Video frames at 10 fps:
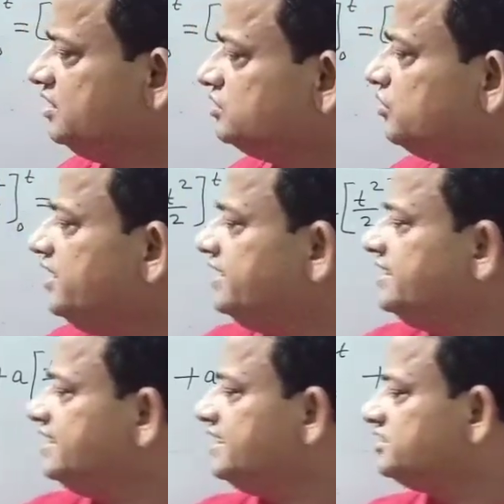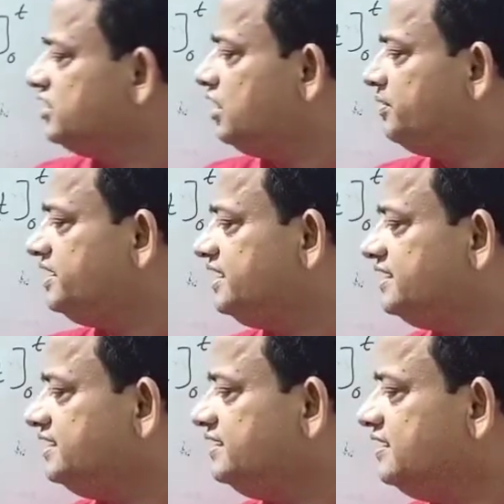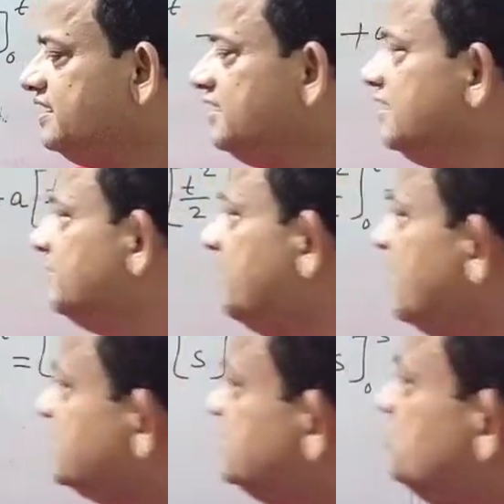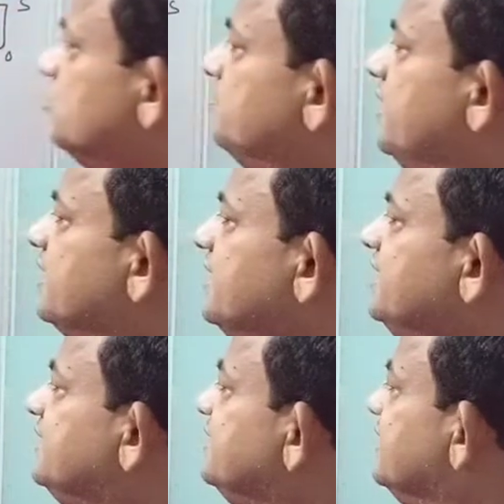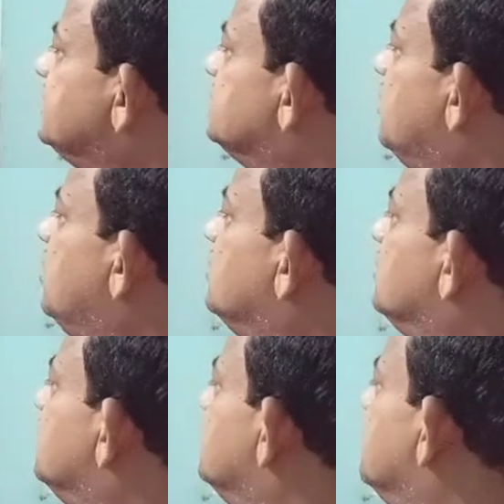so integration of dt, first to make integration